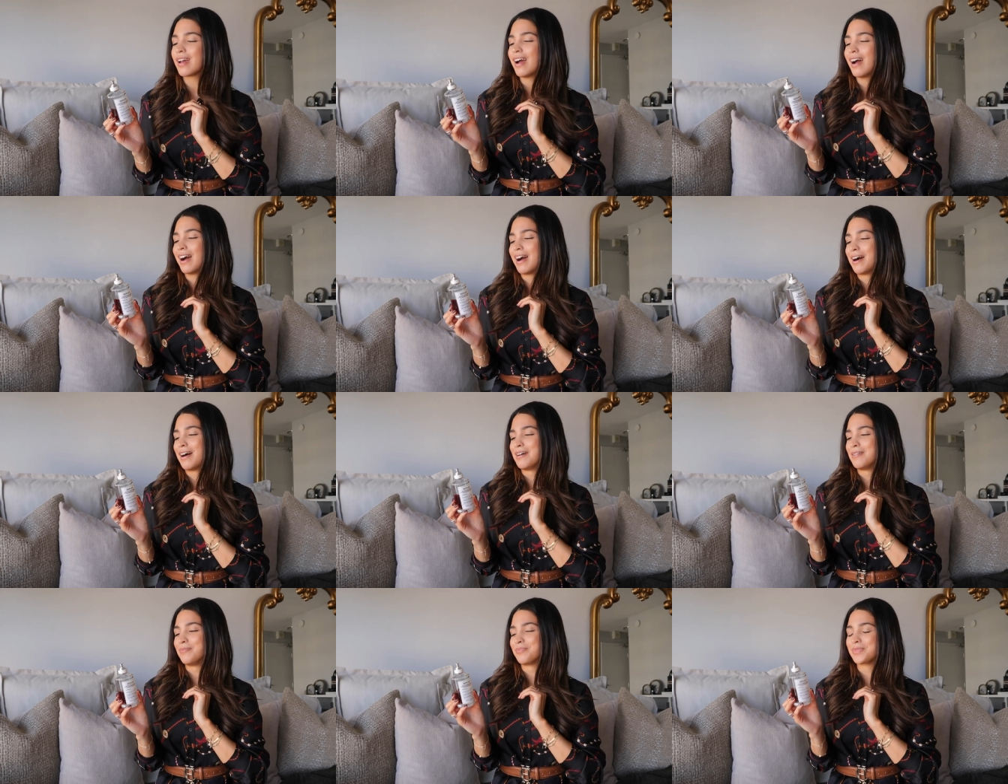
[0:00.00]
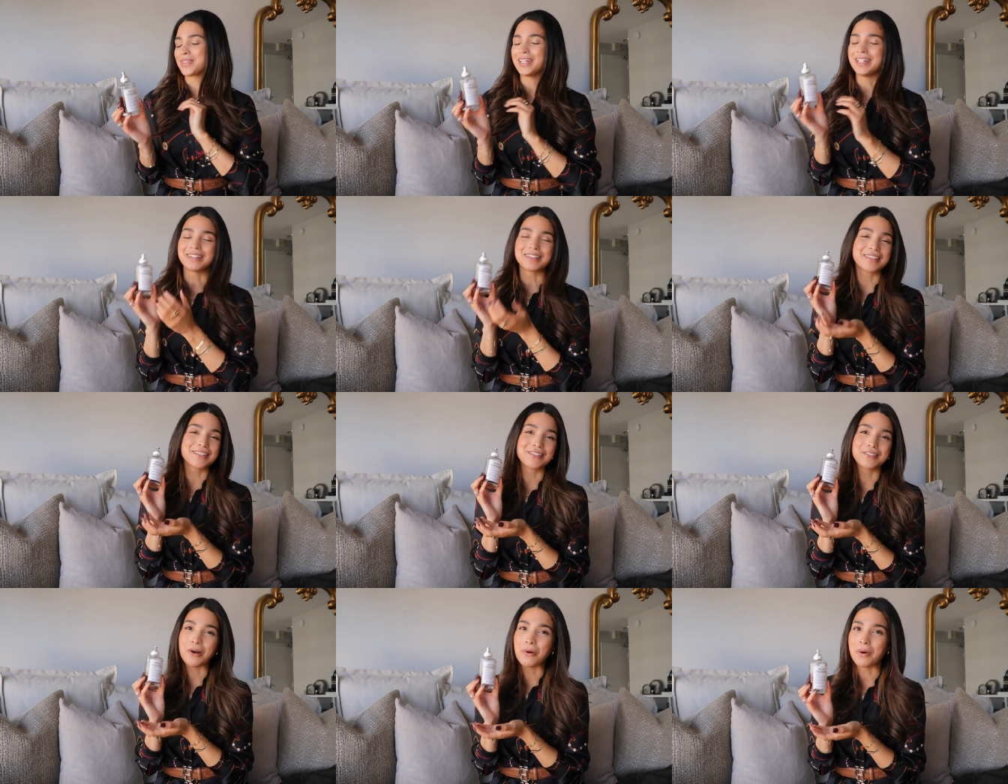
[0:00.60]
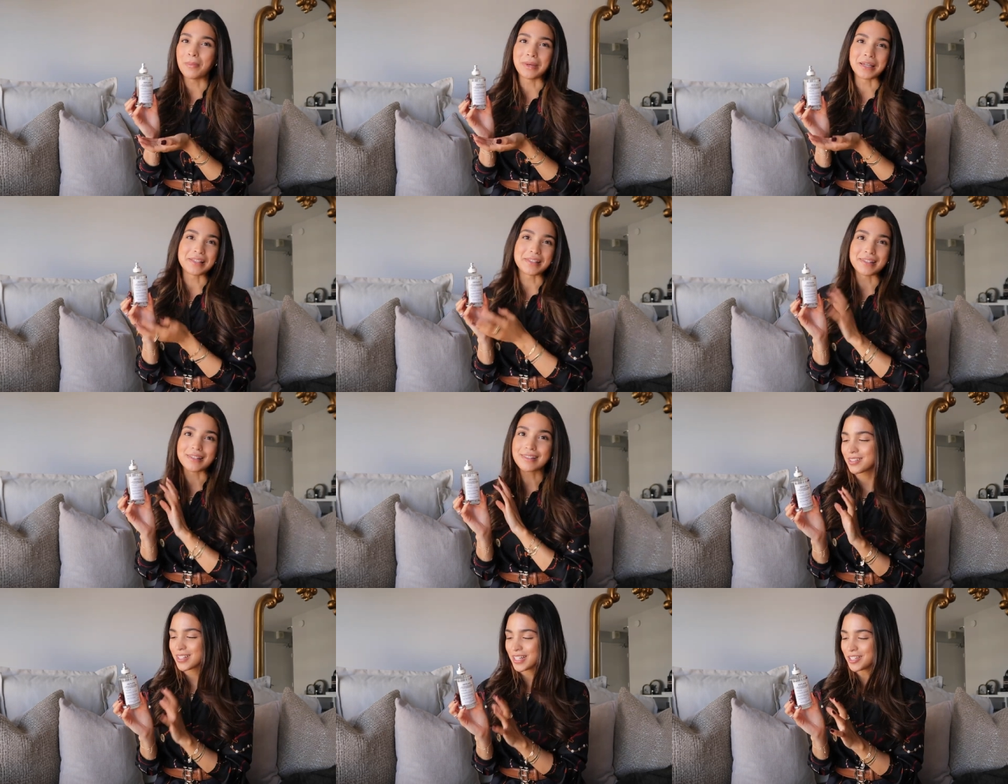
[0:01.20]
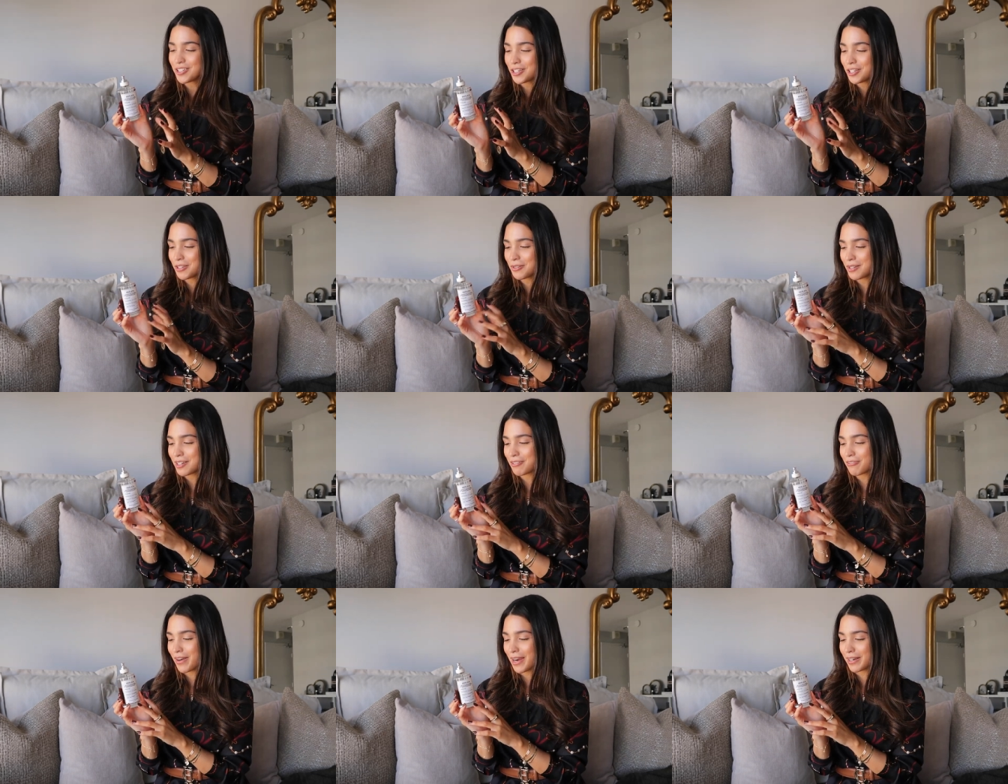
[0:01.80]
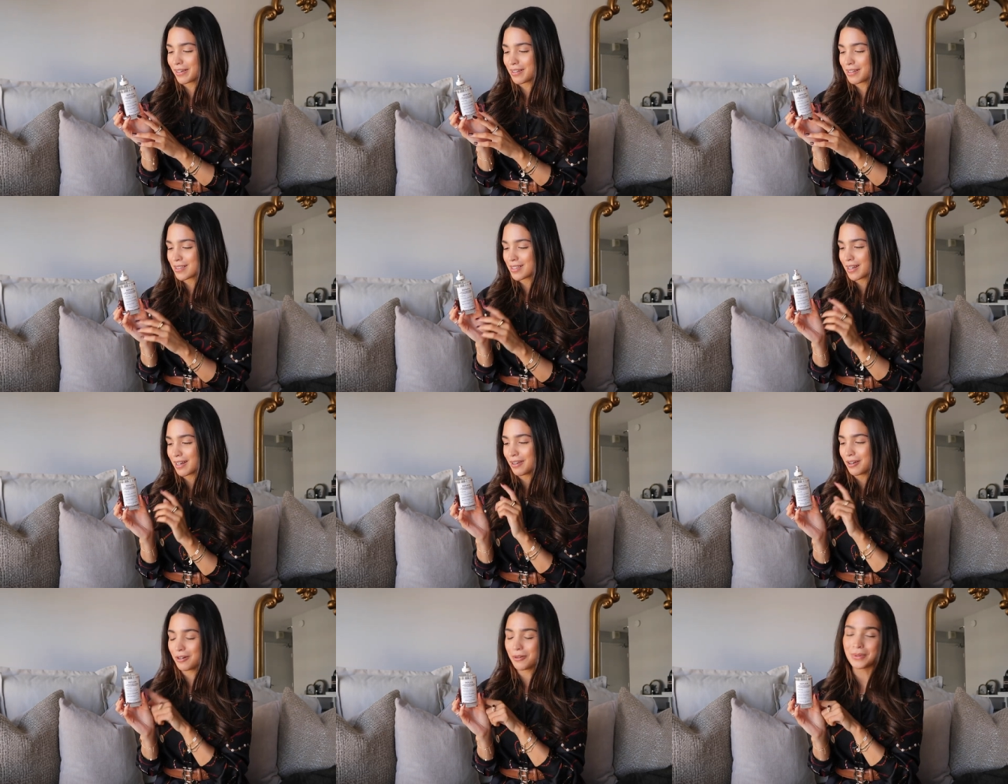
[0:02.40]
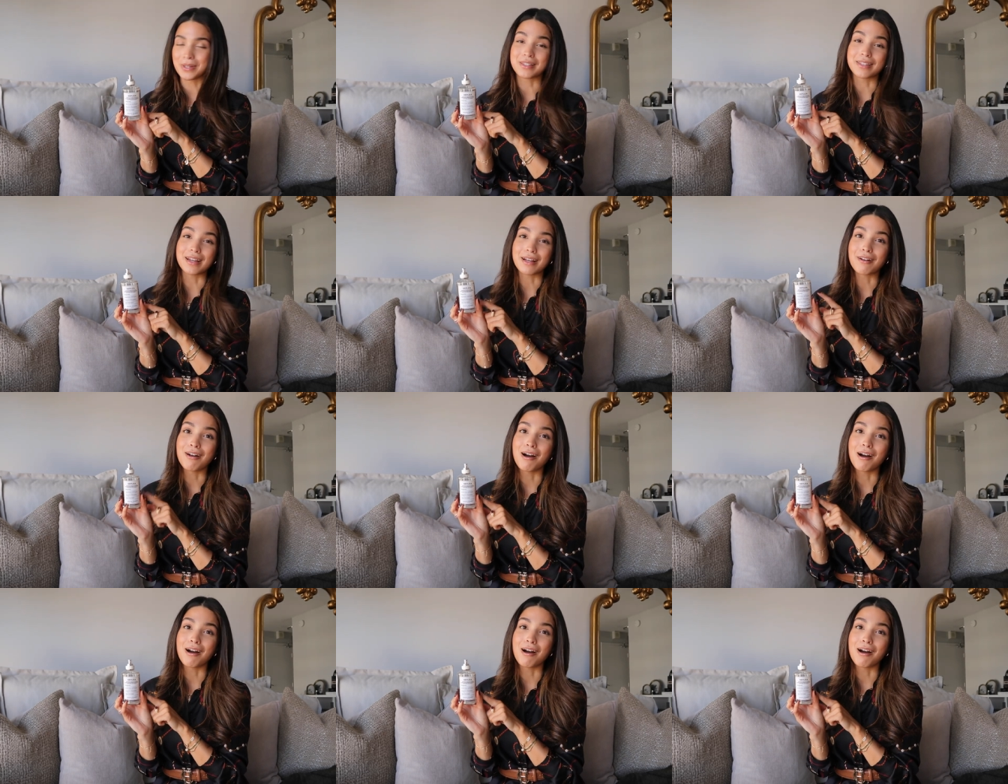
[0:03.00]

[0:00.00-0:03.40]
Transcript: Um, it's so amazing. Such a unique fragrance, and I always get